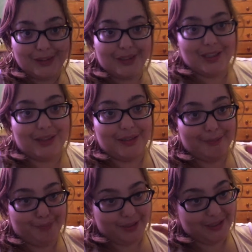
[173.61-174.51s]
You know,
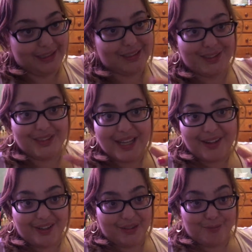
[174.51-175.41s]
and putting that
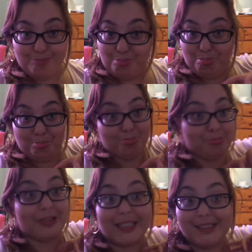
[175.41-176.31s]
together
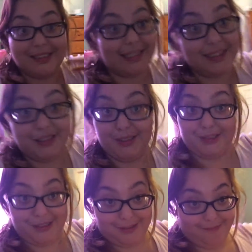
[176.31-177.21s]
takes 10
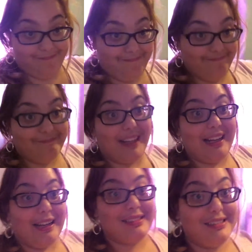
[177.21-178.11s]
years.
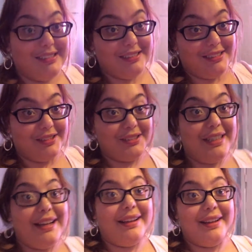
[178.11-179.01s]
I asked Caesar
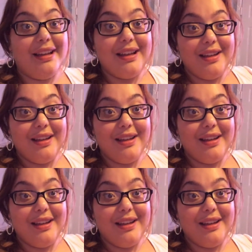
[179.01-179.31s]
today.